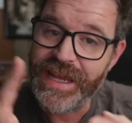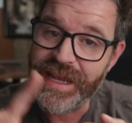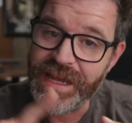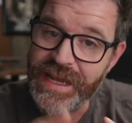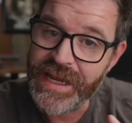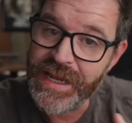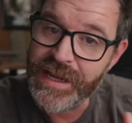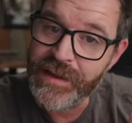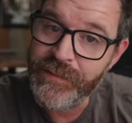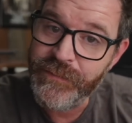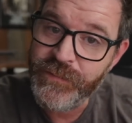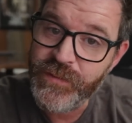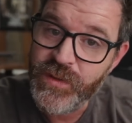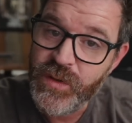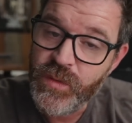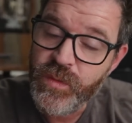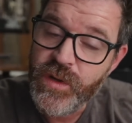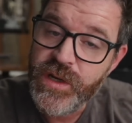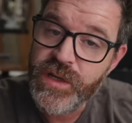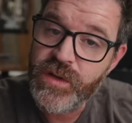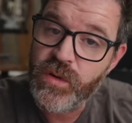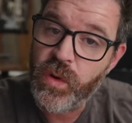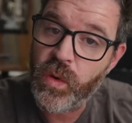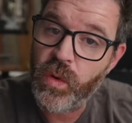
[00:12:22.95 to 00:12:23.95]
If the
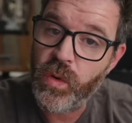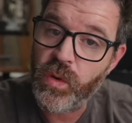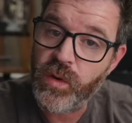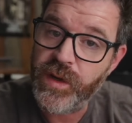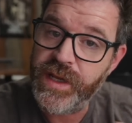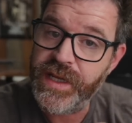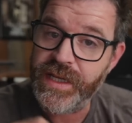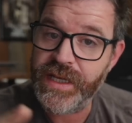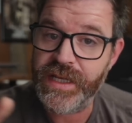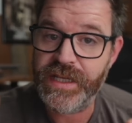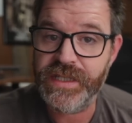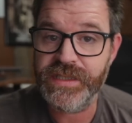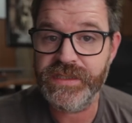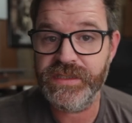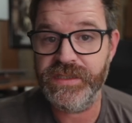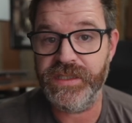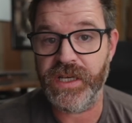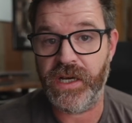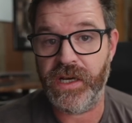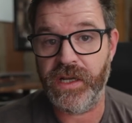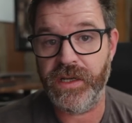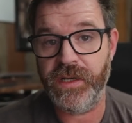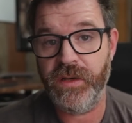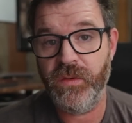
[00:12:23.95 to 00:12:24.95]
recording is
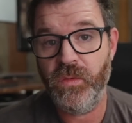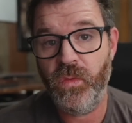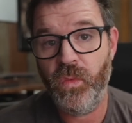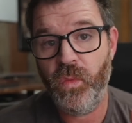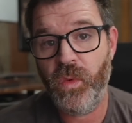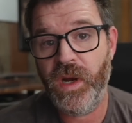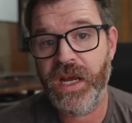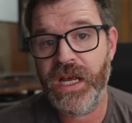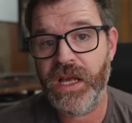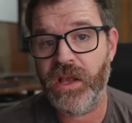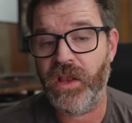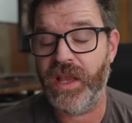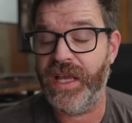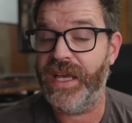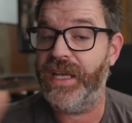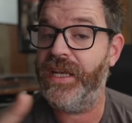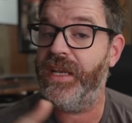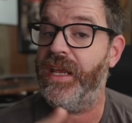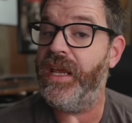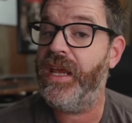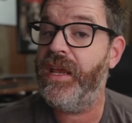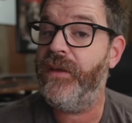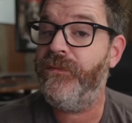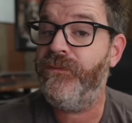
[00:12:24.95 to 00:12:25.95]
done well, and
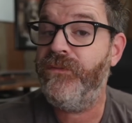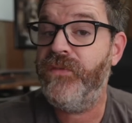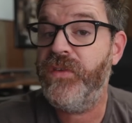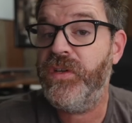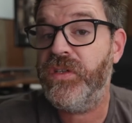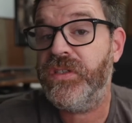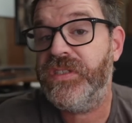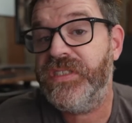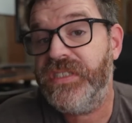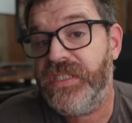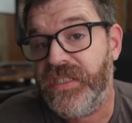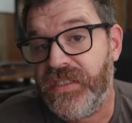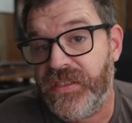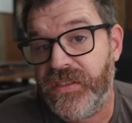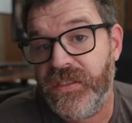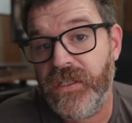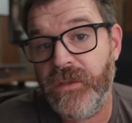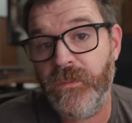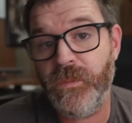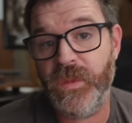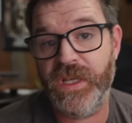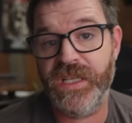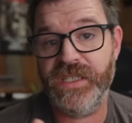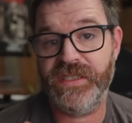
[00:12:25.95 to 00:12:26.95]
if your
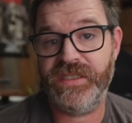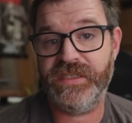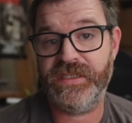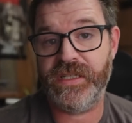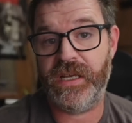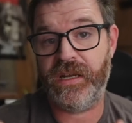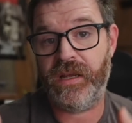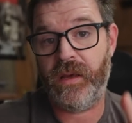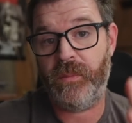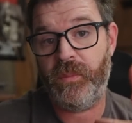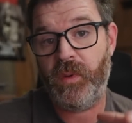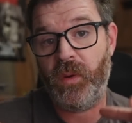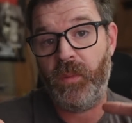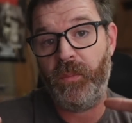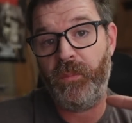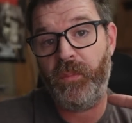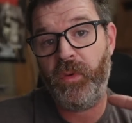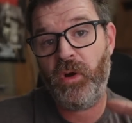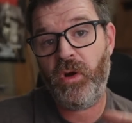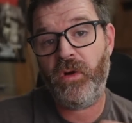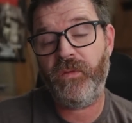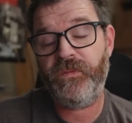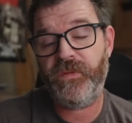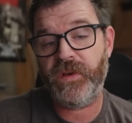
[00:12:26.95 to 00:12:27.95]
system is set up
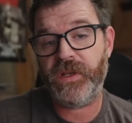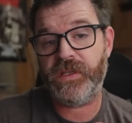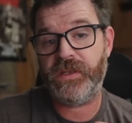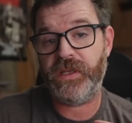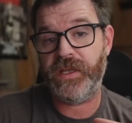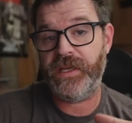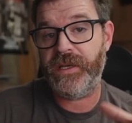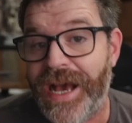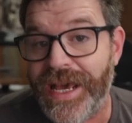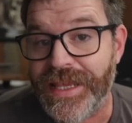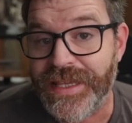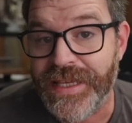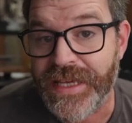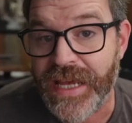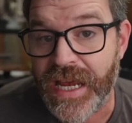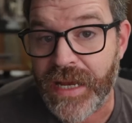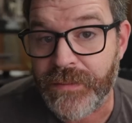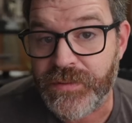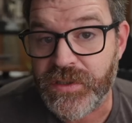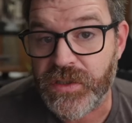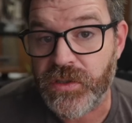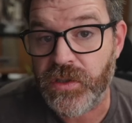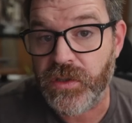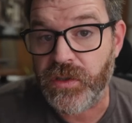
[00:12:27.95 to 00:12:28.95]
perfectly, I think
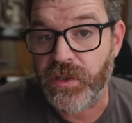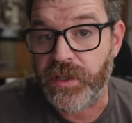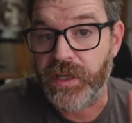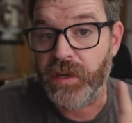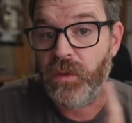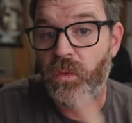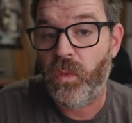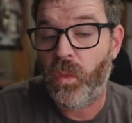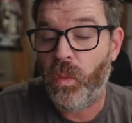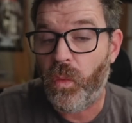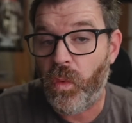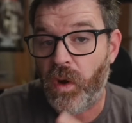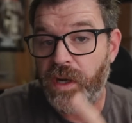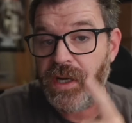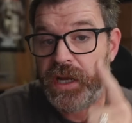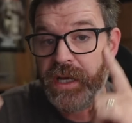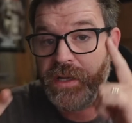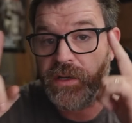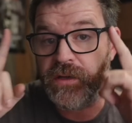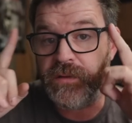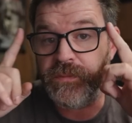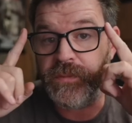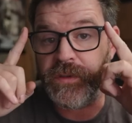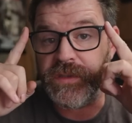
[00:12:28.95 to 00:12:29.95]
absolutely
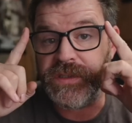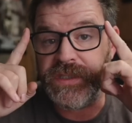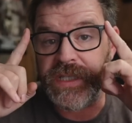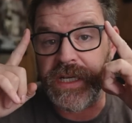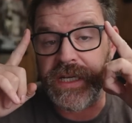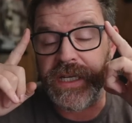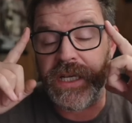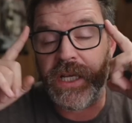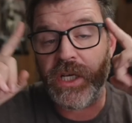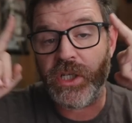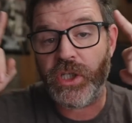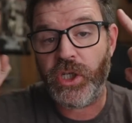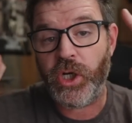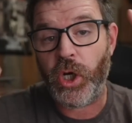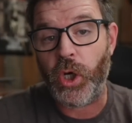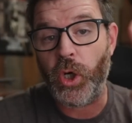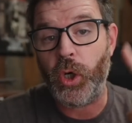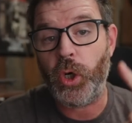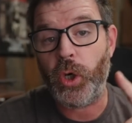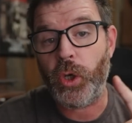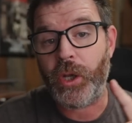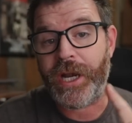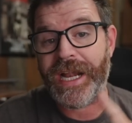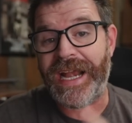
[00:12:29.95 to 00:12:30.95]
100%
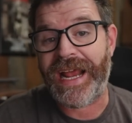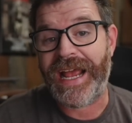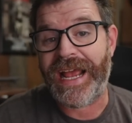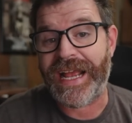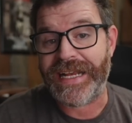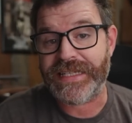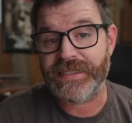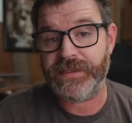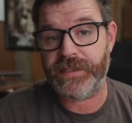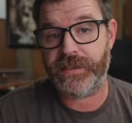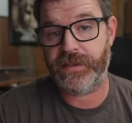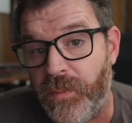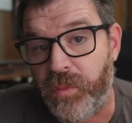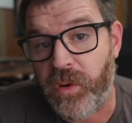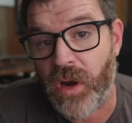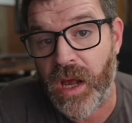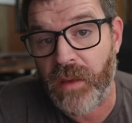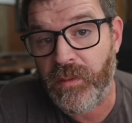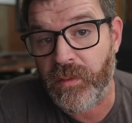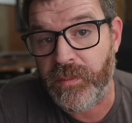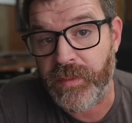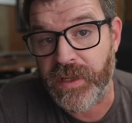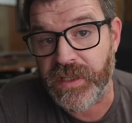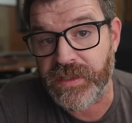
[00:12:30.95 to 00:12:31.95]
correct. The
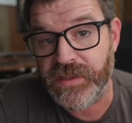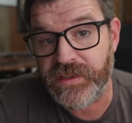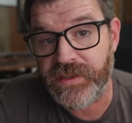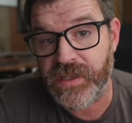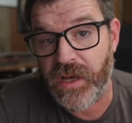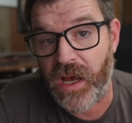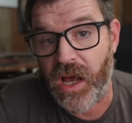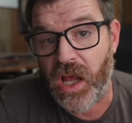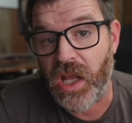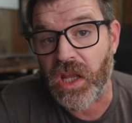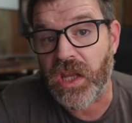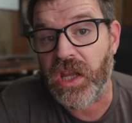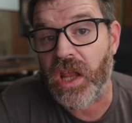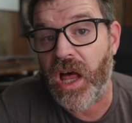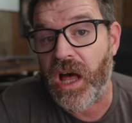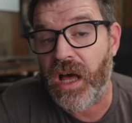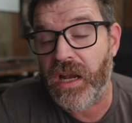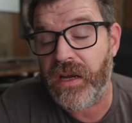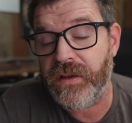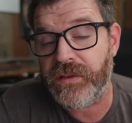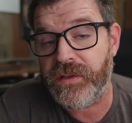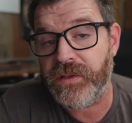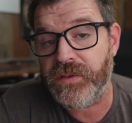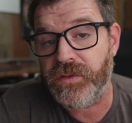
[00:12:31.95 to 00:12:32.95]
problem is, a
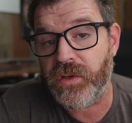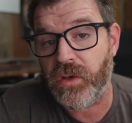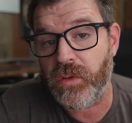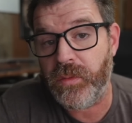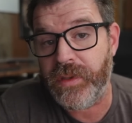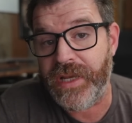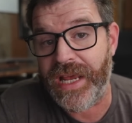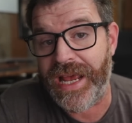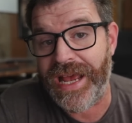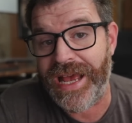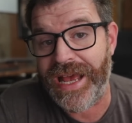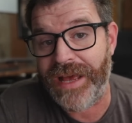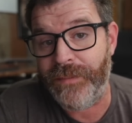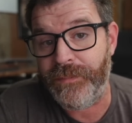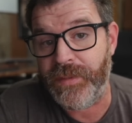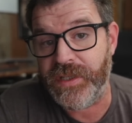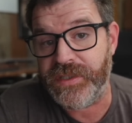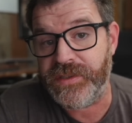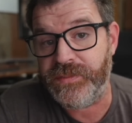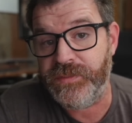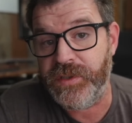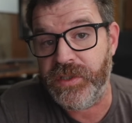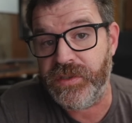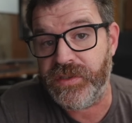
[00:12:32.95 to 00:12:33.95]
lot of the Dolby
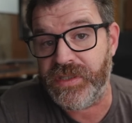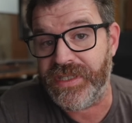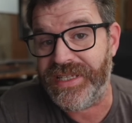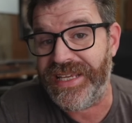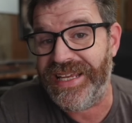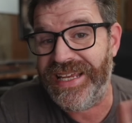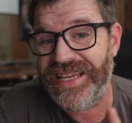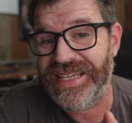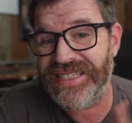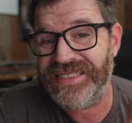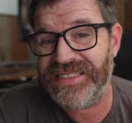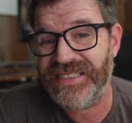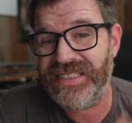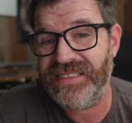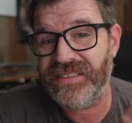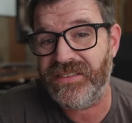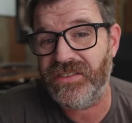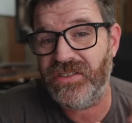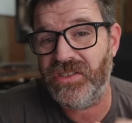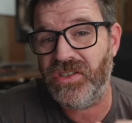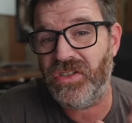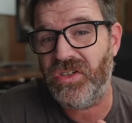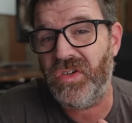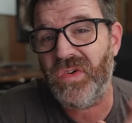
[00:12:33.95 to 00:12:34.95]
Atmos music isn't
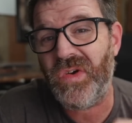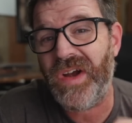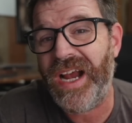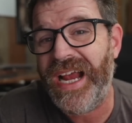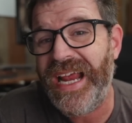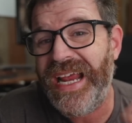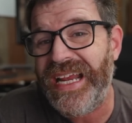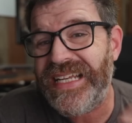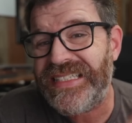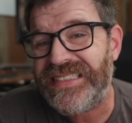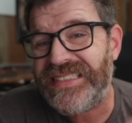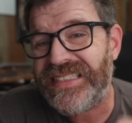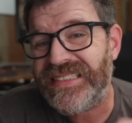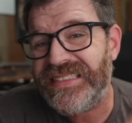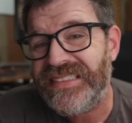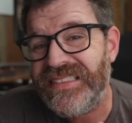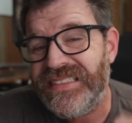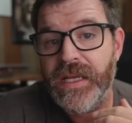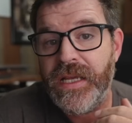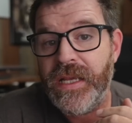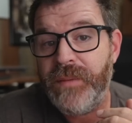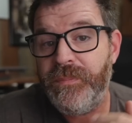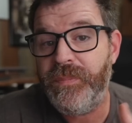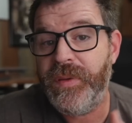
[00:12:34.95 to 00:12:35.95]
great,
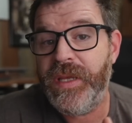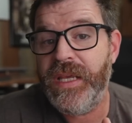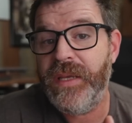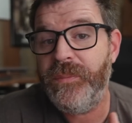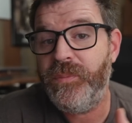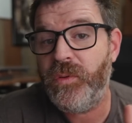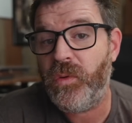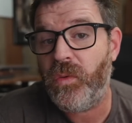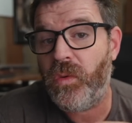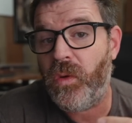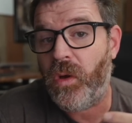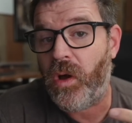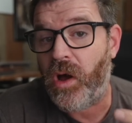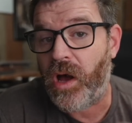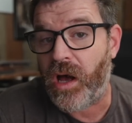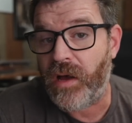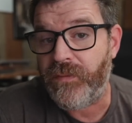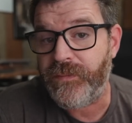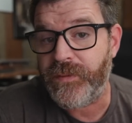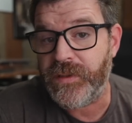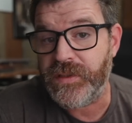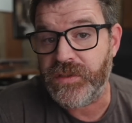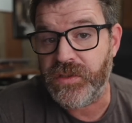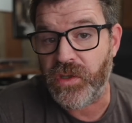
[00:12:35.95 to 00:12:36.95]
and people
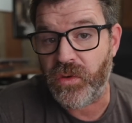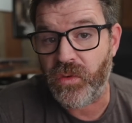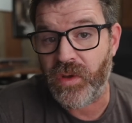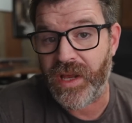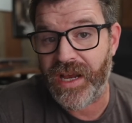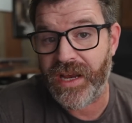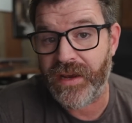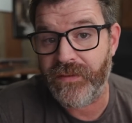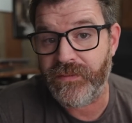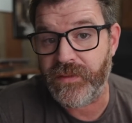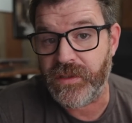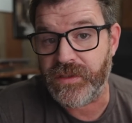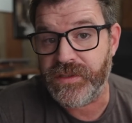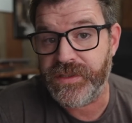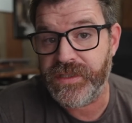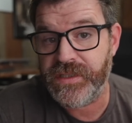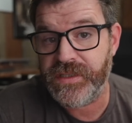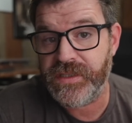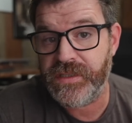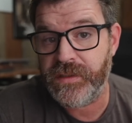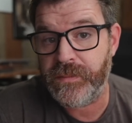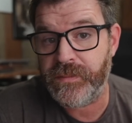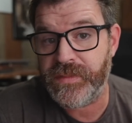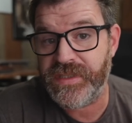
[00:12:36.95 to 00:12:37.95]
often don't have their
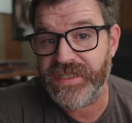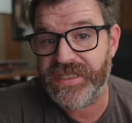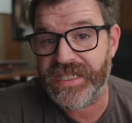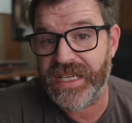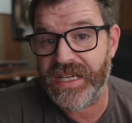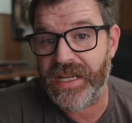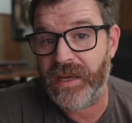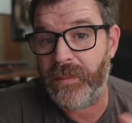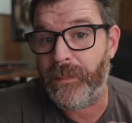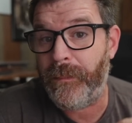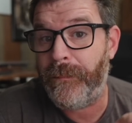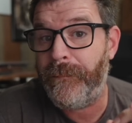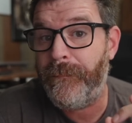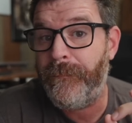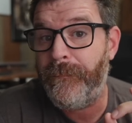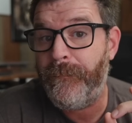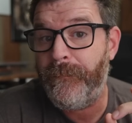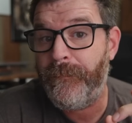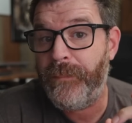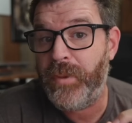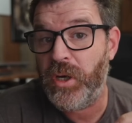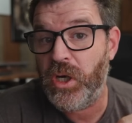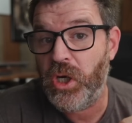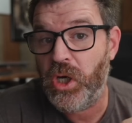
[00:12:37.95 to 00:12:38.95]
system set up
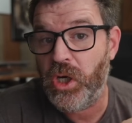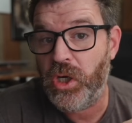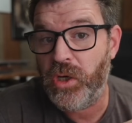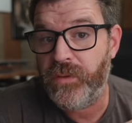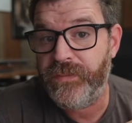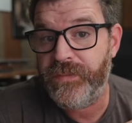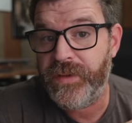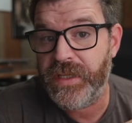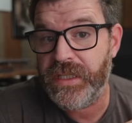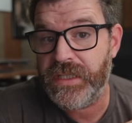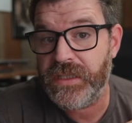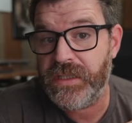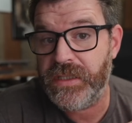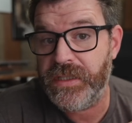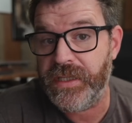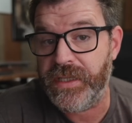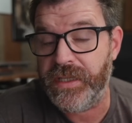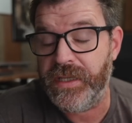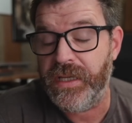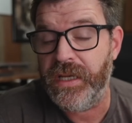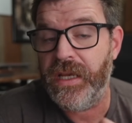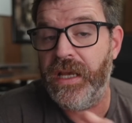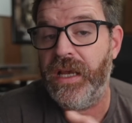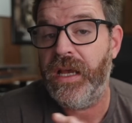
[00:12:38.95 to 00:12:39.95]
perfectly.